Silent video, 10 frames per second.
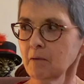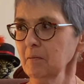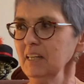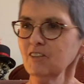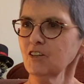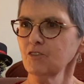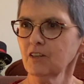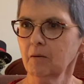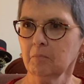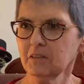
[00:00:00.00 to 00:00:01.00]
Egg beans and
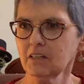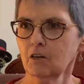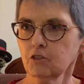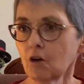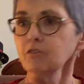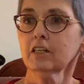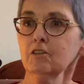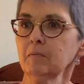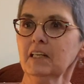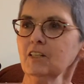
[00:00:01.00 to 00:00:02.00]
chips,
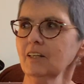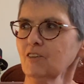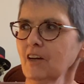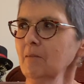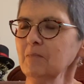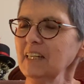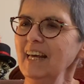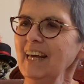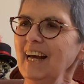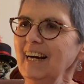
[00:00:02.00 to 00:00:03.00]
sausage beans and chips.
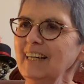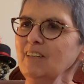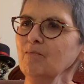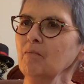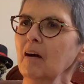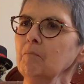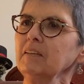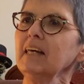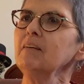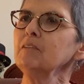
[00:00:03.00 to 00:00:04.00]

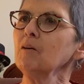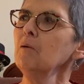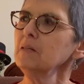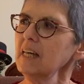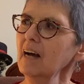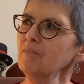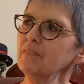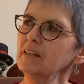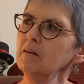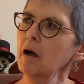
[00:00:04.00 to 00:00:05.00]
But they would always
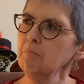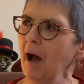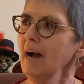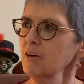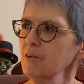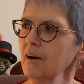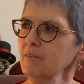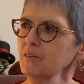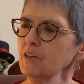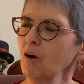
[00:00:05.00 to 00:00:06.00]
have a
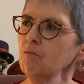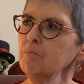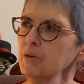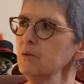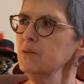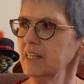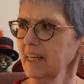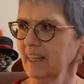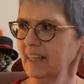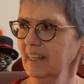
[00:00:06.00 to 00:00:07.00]
background of
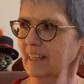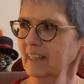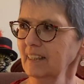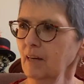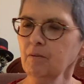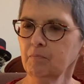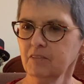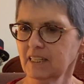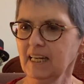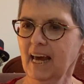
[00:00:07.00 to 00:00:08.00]
music. They
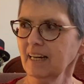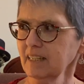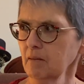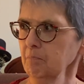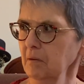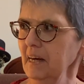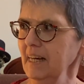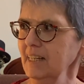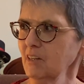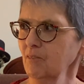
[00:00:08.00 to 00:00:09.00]
would select some
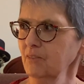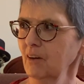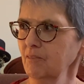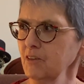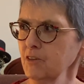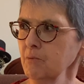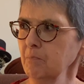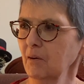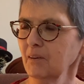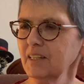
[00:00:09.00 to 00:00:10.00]
plays off the
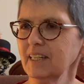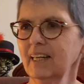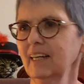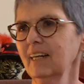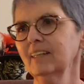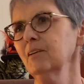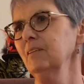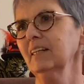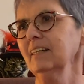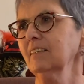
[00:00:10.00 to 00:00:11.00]
jukebox, and they
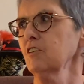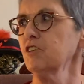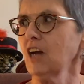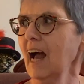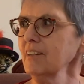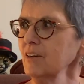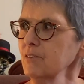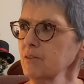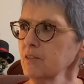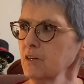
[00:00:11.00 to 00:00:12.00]
were like, The
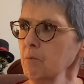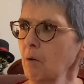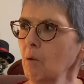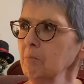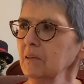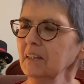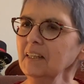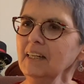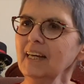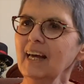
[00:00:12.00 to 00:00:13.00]
Shadows were so popular.